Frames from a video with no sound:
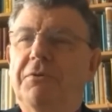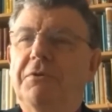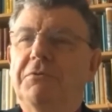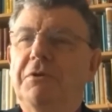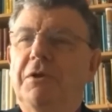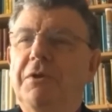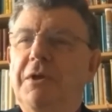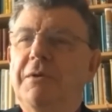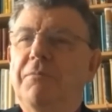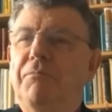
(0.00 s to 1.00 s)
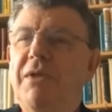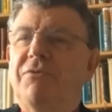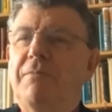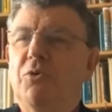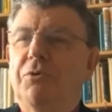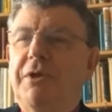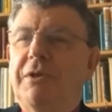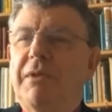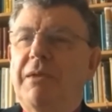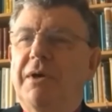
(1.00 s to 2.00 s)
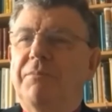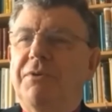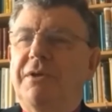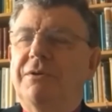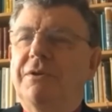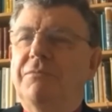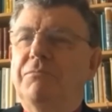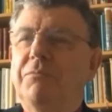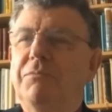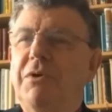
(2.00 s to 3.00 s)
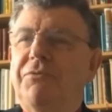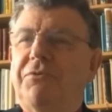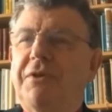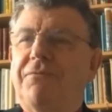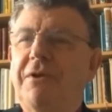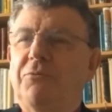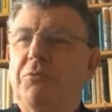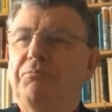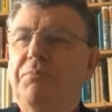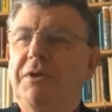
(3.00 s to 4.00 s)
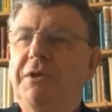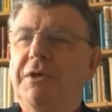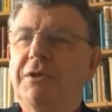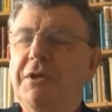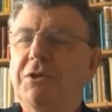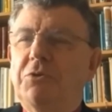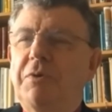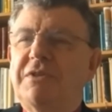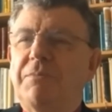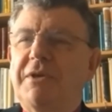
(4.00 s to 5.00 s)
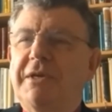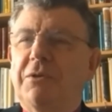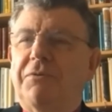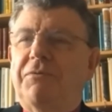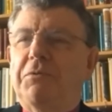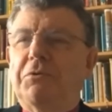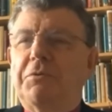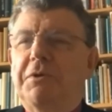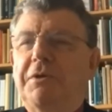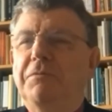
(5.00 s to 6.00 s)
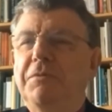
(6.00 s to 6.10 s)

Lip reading: That Monday morning they might be most of their friends would be doing something else. If you know what I mean.